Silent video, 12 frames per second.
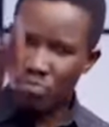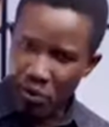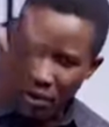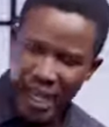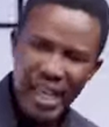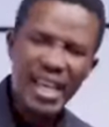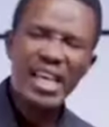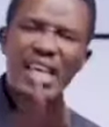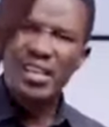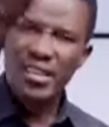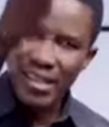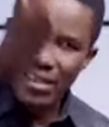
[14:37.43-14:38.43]
Break
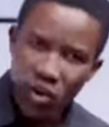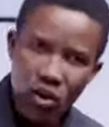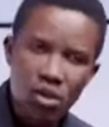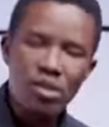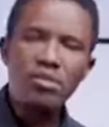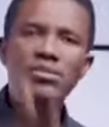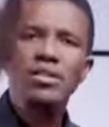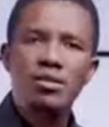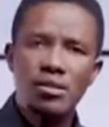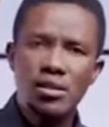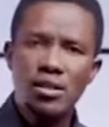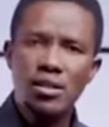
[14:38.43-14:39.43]
the hold
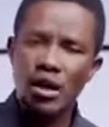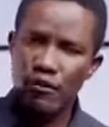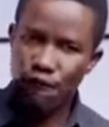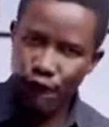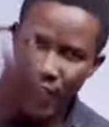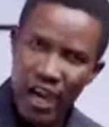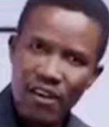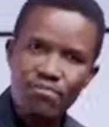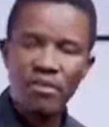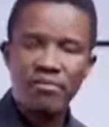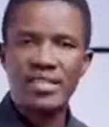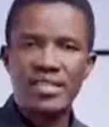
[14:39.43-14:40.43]
of fear
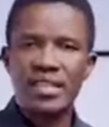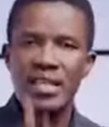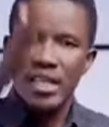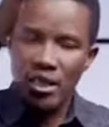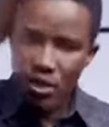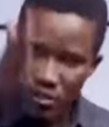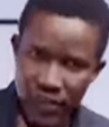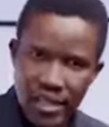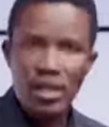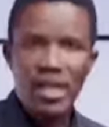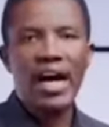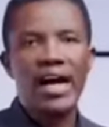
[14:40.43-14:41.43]
of poverty over
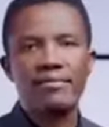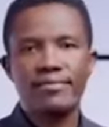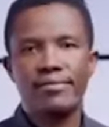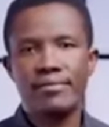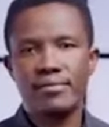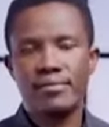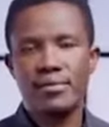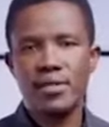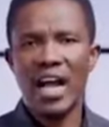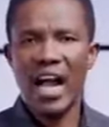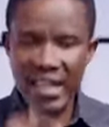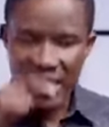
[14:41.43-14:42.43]
your life.
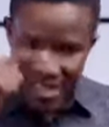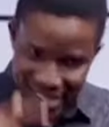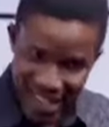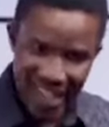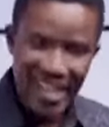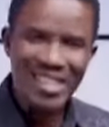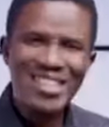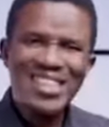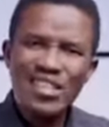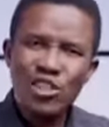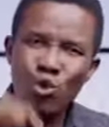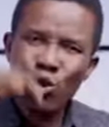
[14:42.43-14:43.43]
And then
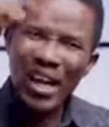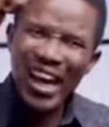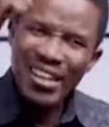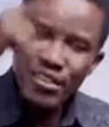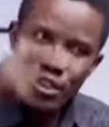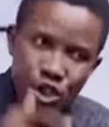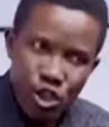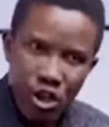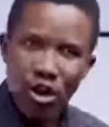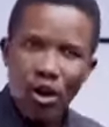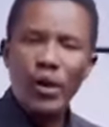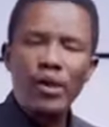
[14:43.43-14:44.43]
you will
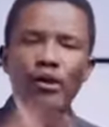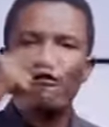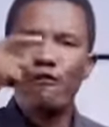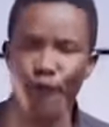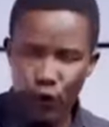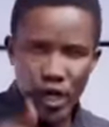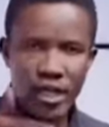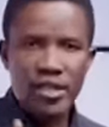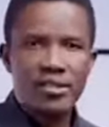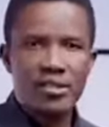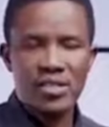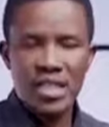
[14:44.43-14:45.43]
enjoy fully.
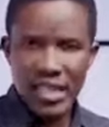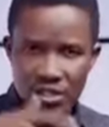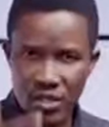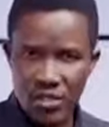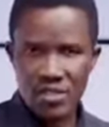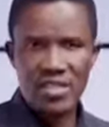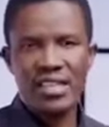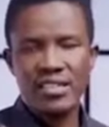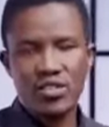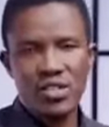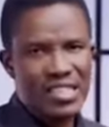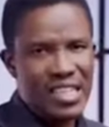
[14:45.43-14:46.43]
Just like Jesus said
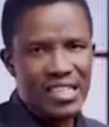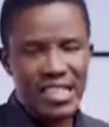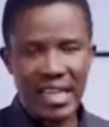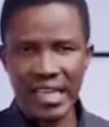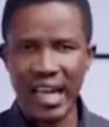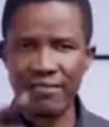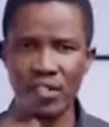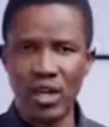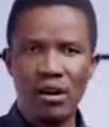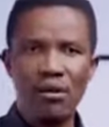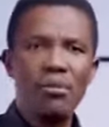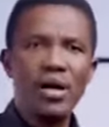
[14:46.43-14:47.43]
in John 10:10, I have
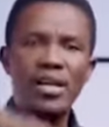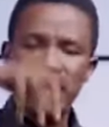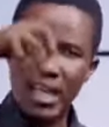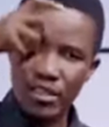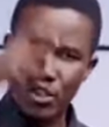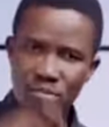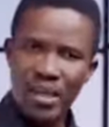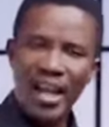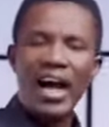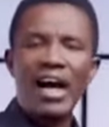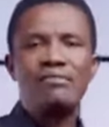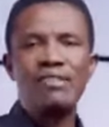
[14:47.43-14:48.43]
come that you may
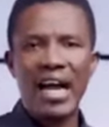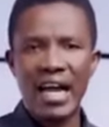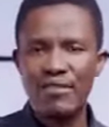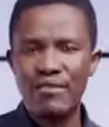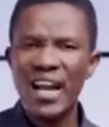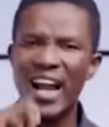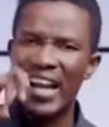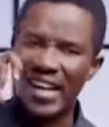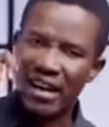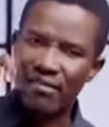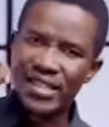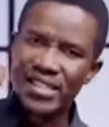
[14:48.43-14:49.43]
have life and
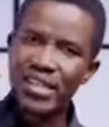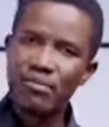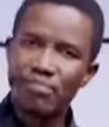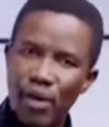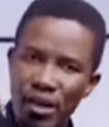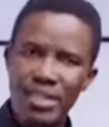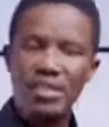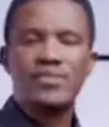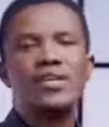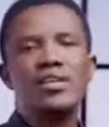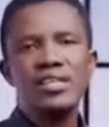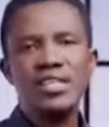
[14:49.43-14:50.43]
have it in
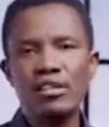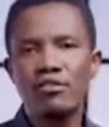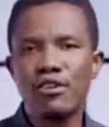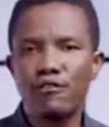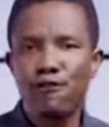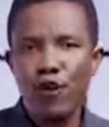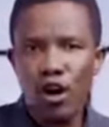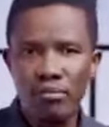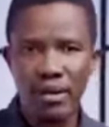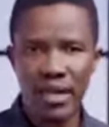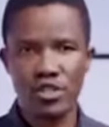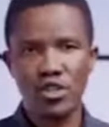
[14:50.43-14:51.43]
abundance, in overflow
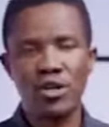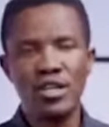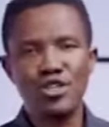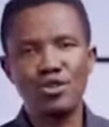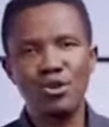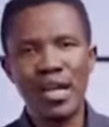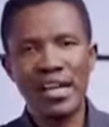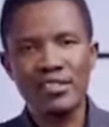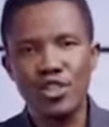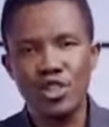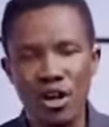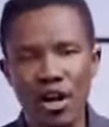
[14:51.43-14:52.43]
measure. You will
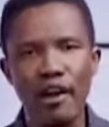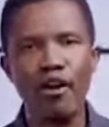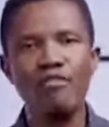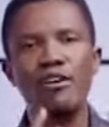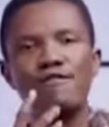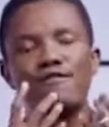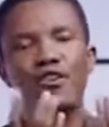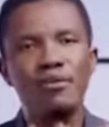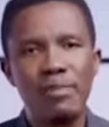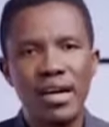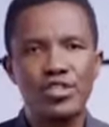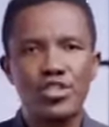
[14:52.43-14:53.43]
enjoy overflow
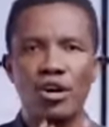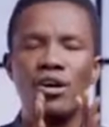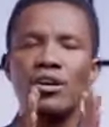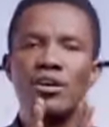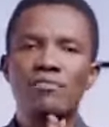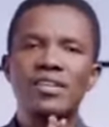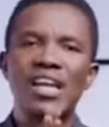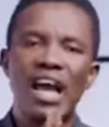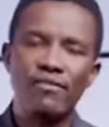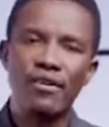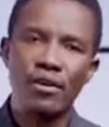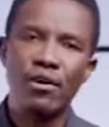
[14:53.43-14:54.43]
measure of the
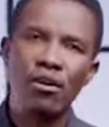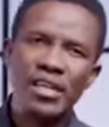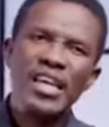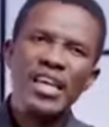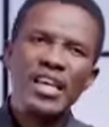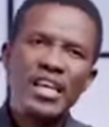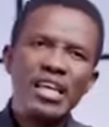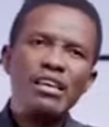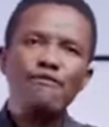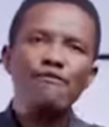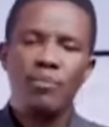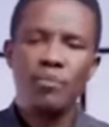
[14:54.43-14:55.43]
life of God
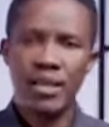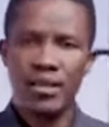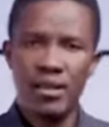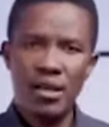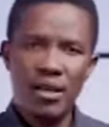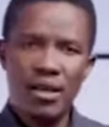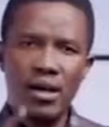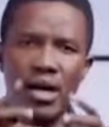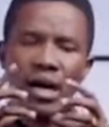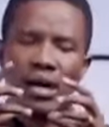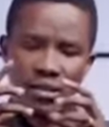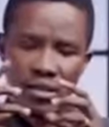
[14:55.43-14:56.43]
if
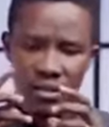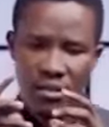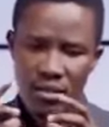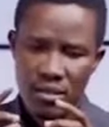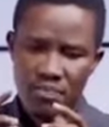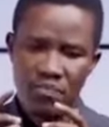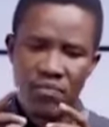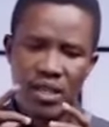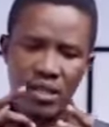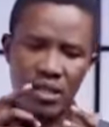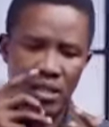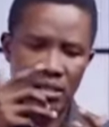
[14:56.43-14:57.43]
the
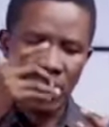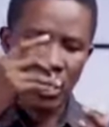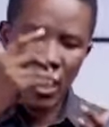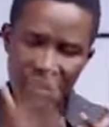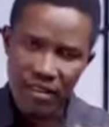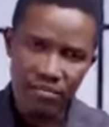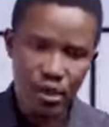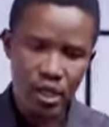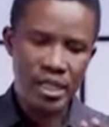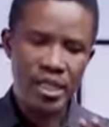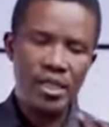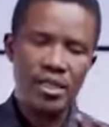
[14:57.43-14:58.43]
love of
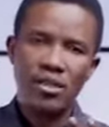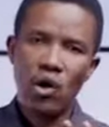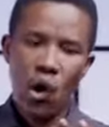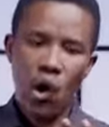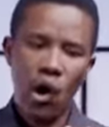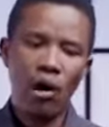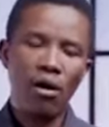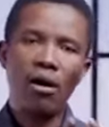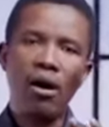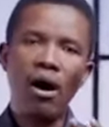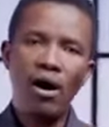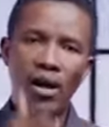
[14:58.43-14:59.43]
money
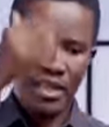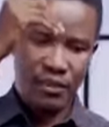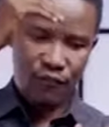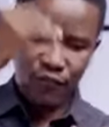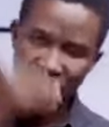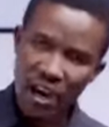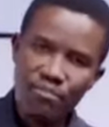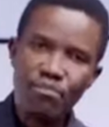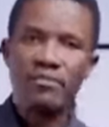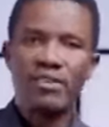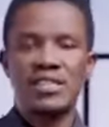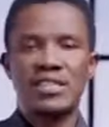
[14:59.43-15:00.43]
or the fear of
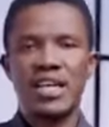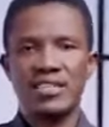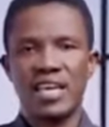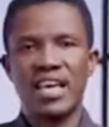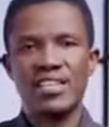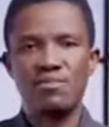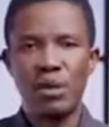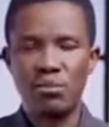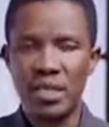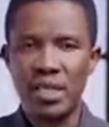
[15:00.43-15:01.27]
poverty, as the case may